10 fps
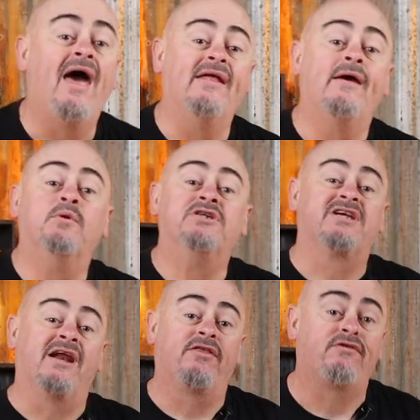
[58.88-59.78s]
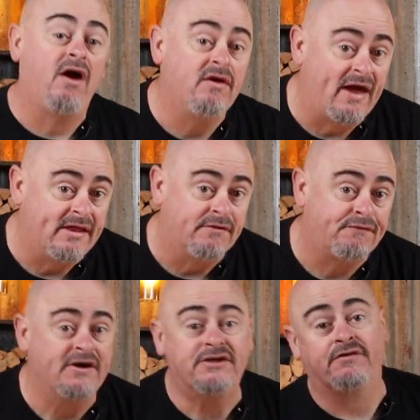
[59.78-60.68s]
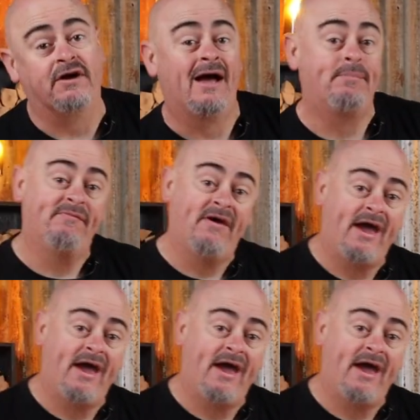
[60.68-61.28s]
And then we're just going to throw that in the fridge for a couple of